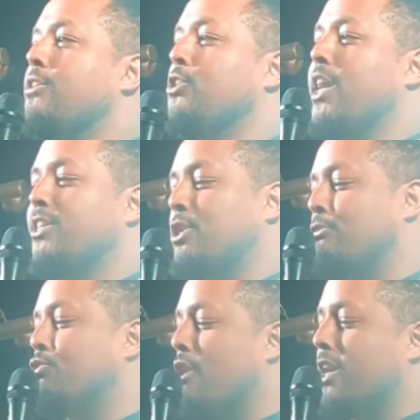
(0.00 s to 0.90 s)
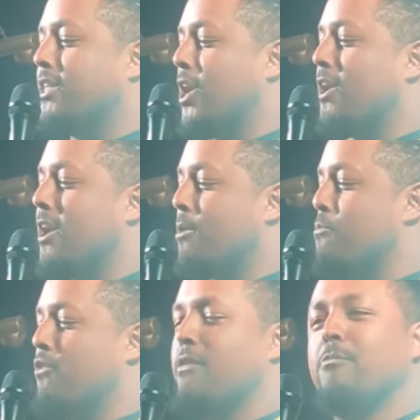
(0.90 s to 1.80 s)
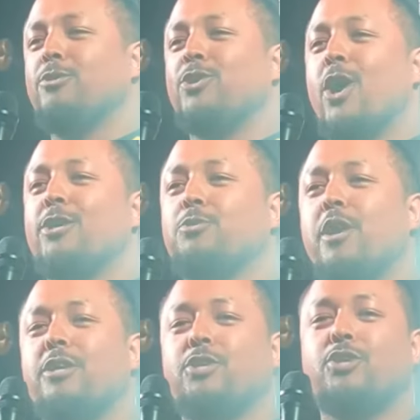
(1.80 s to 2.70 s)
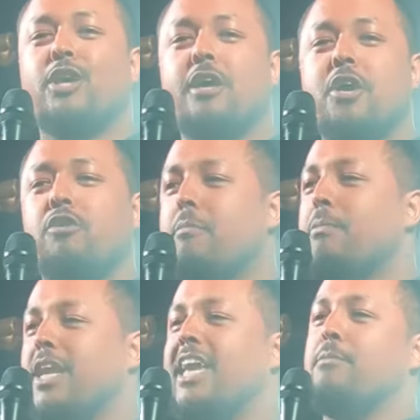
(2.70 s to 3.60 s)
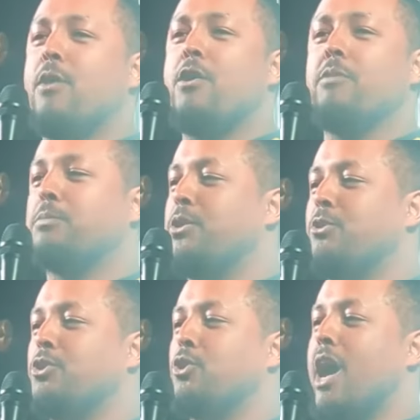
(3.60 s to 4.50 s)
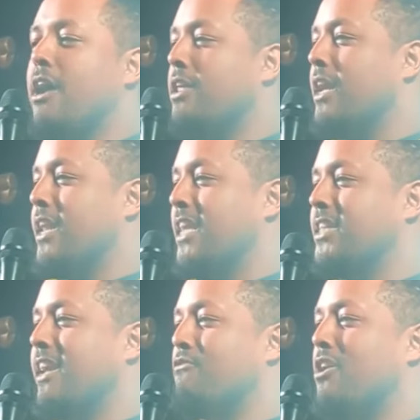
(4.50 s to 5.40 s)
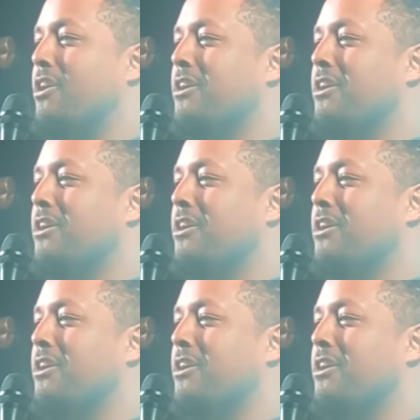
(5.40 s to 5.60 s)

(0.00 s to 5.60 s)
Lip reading: you get so drunk, it's kind of like a movie montage where you remember the key moments, but you're not sure how they connect together.